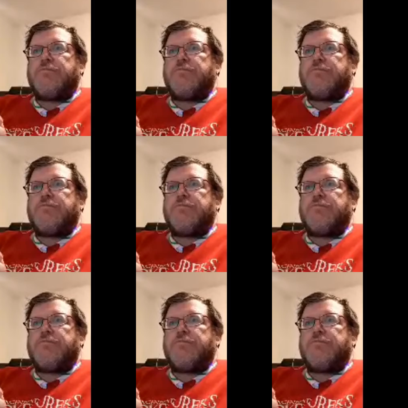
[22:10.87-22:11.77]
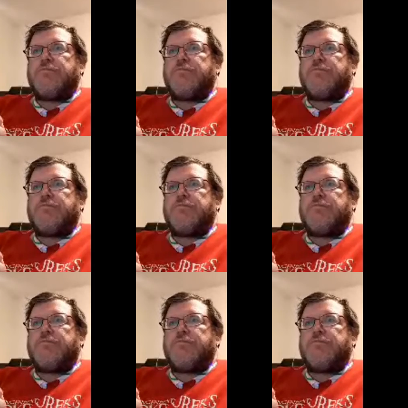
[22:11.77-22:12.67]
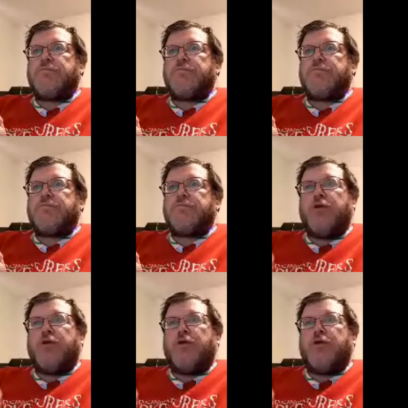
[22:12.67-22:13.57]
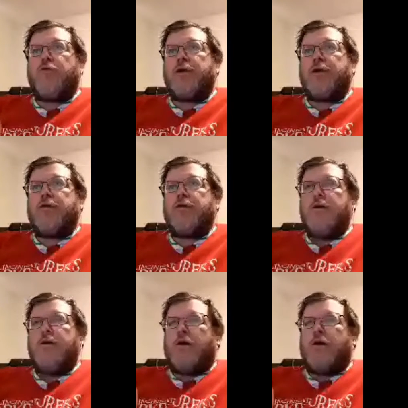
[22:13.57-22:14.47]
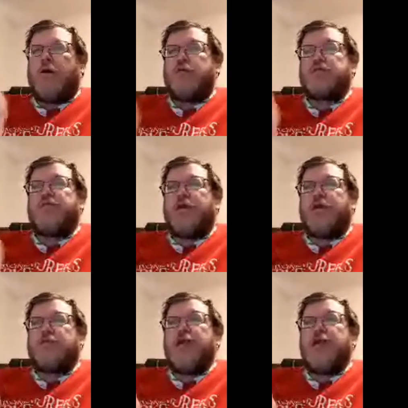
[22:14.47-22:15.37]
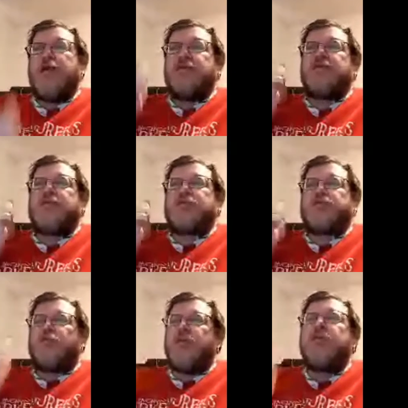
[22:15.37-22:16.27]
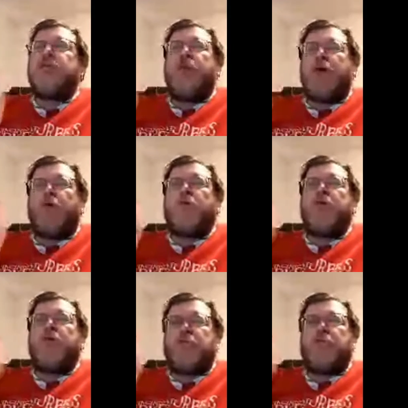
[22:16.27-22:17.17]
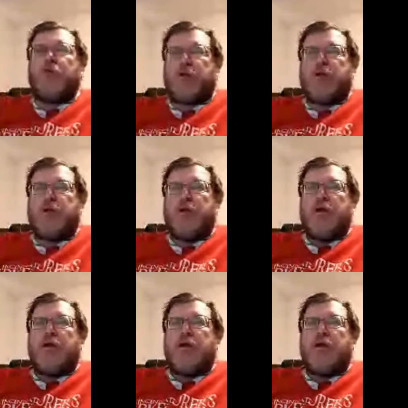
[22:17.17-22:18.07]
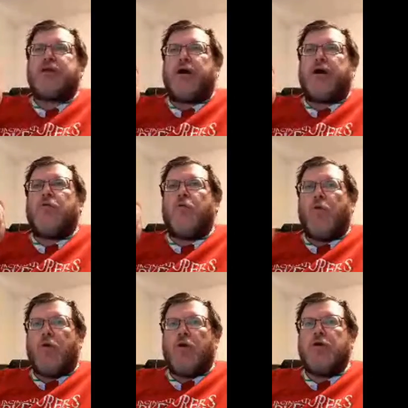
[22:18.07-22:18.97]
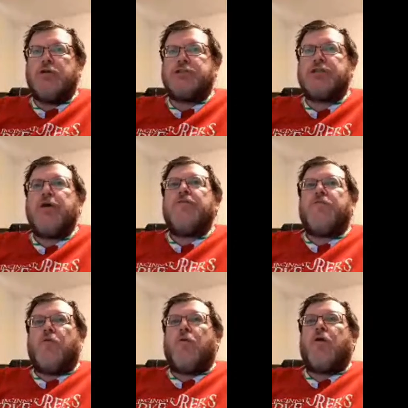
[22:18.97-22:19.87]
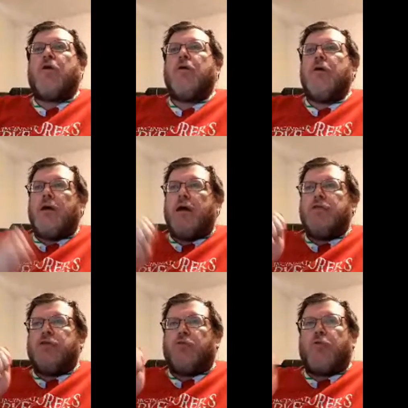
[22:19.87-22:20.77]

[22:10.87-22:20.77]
about Fate, real quick, and Dresden Files, is an extremely well-written book. It has gotten awards for the writing.